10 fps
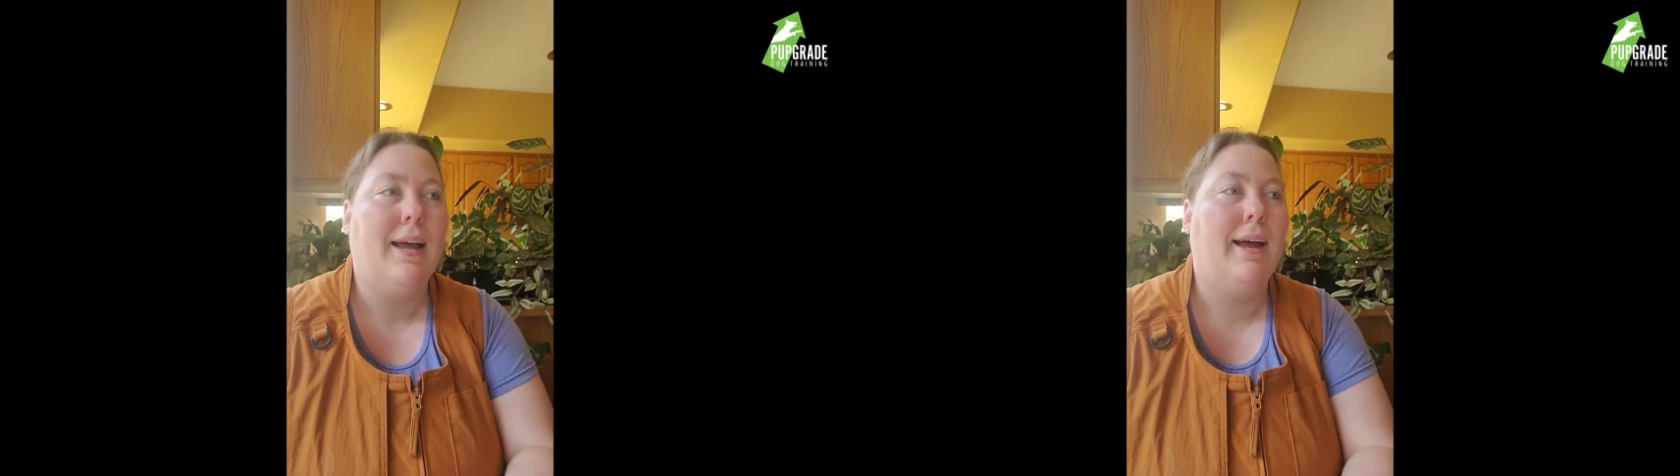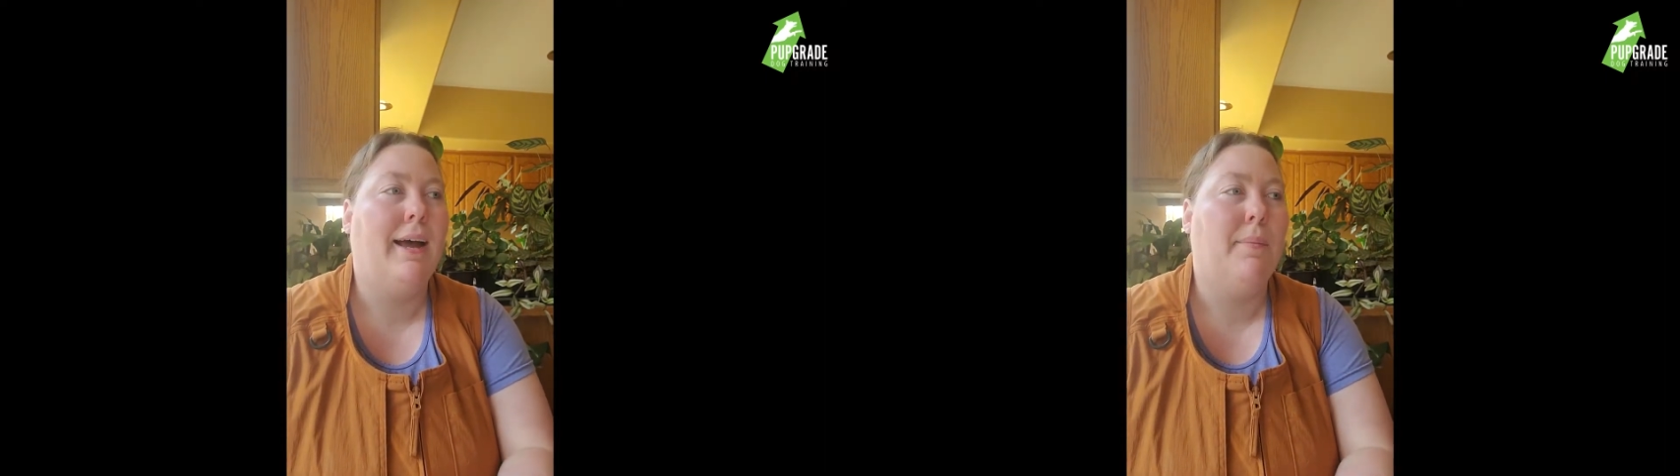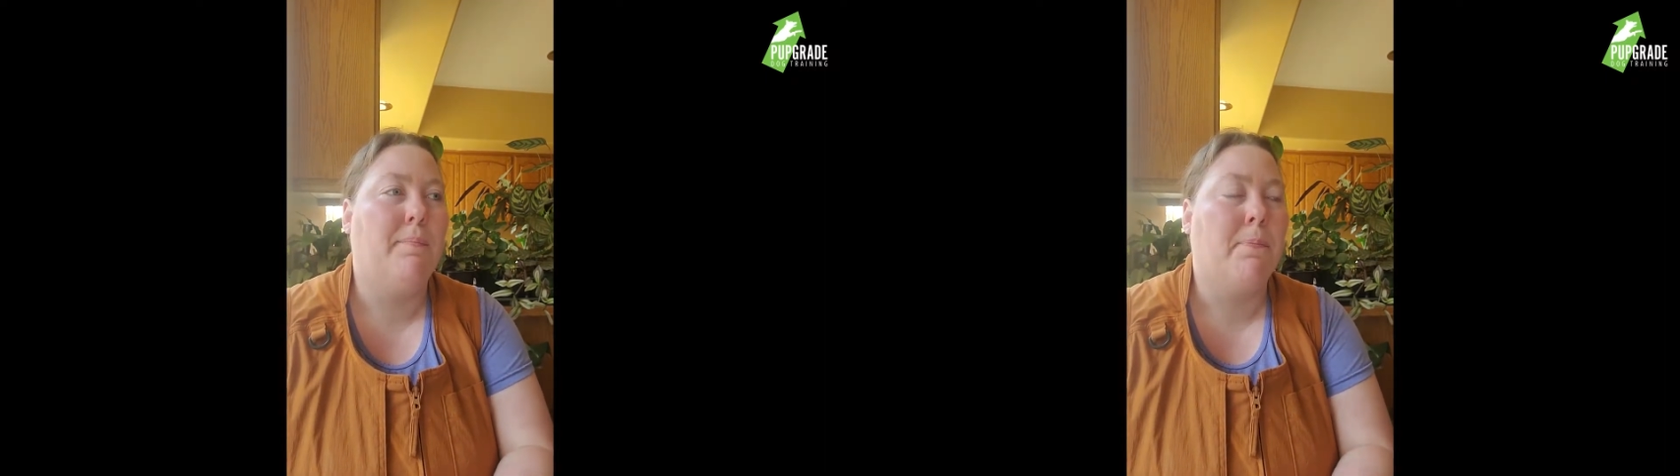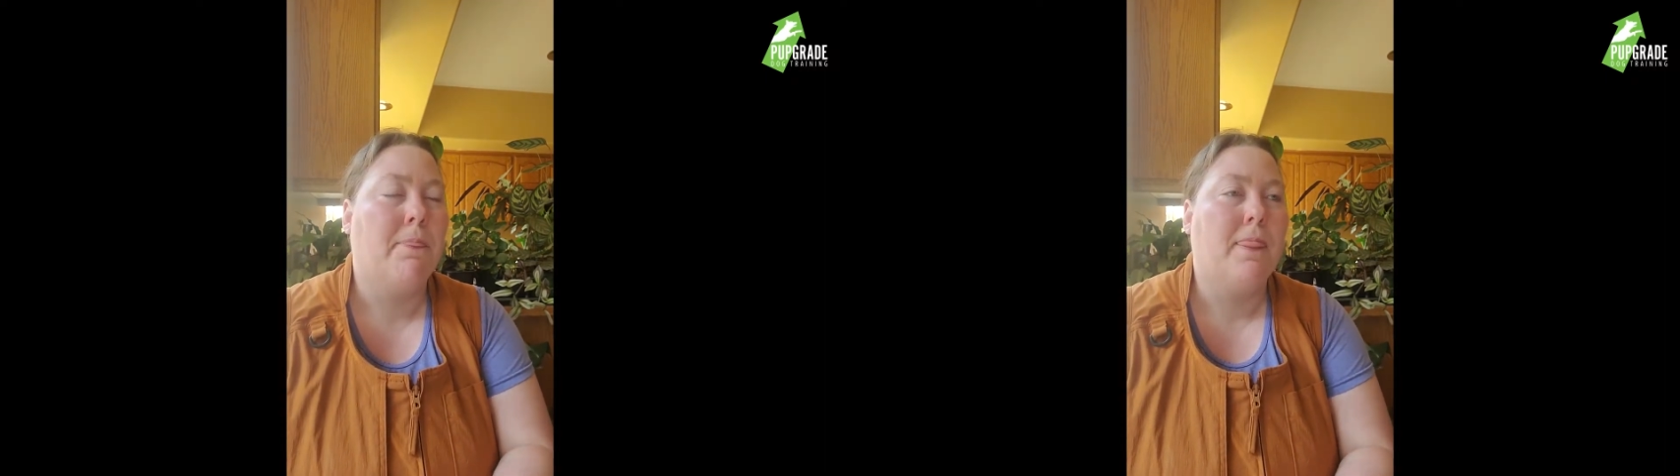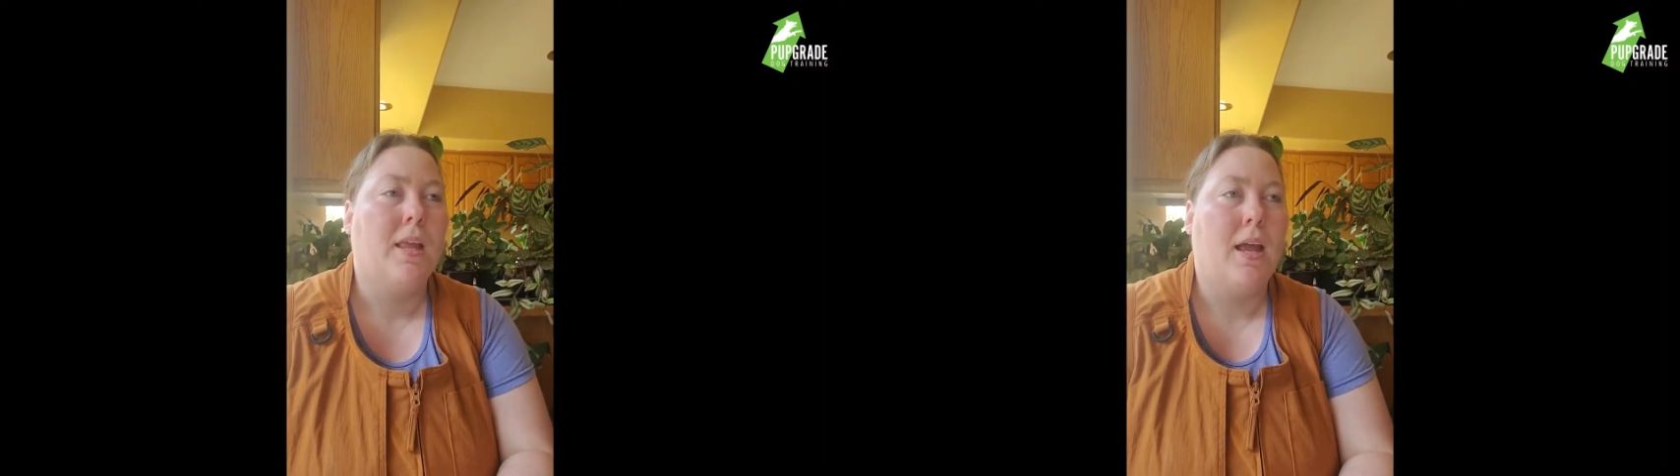
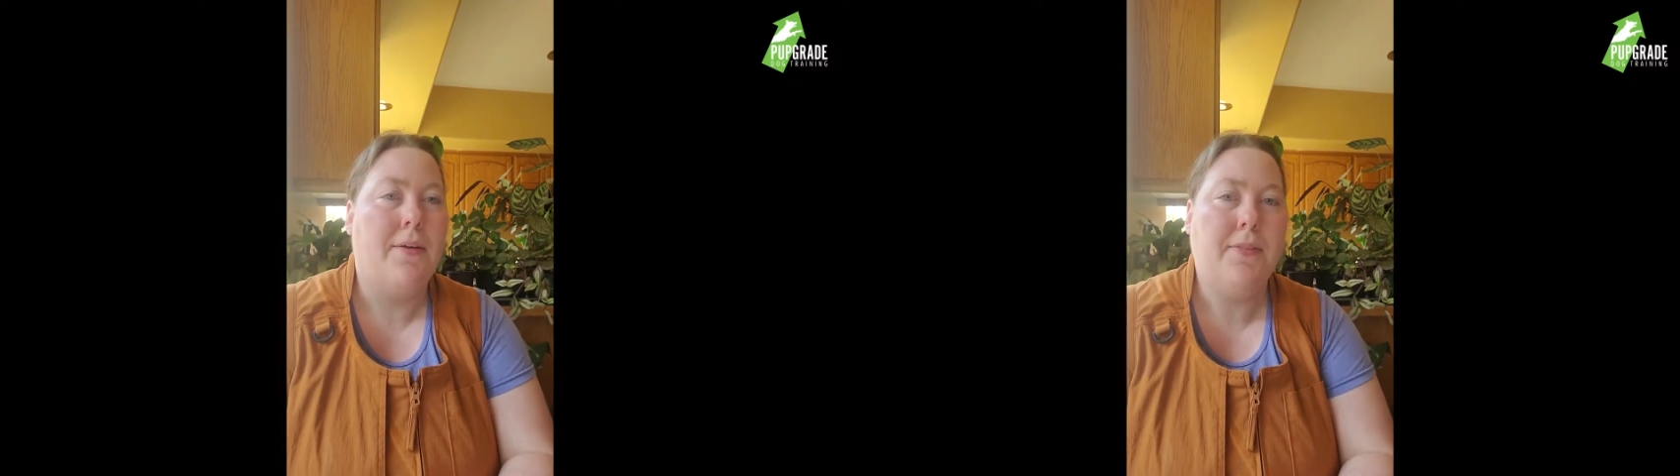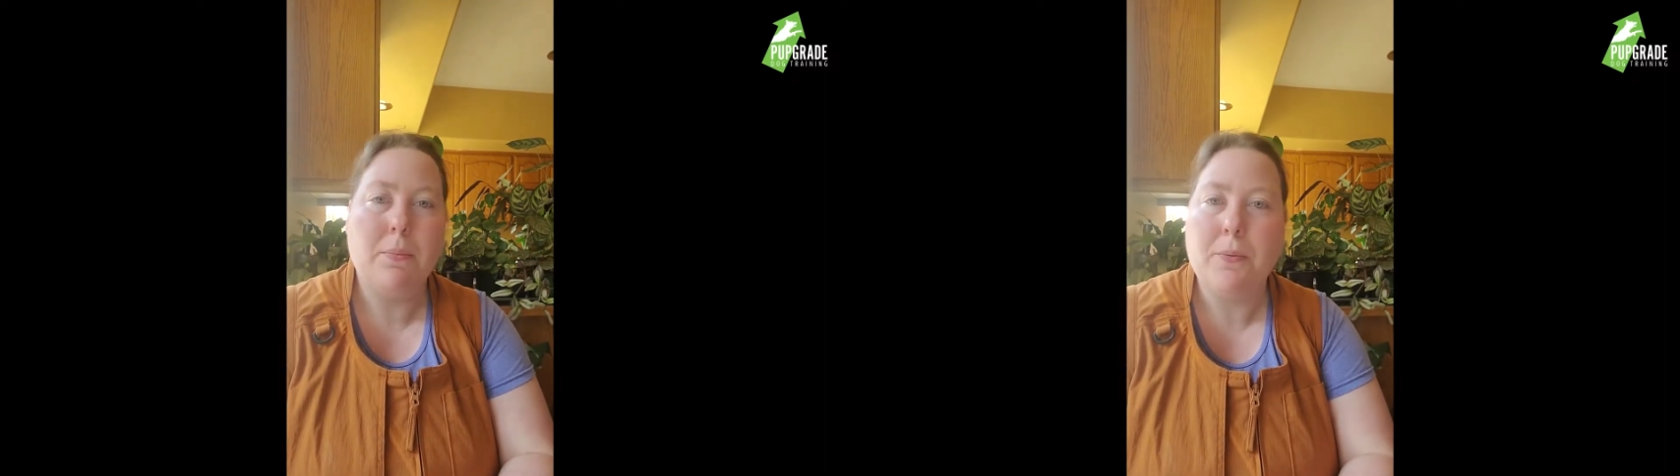And that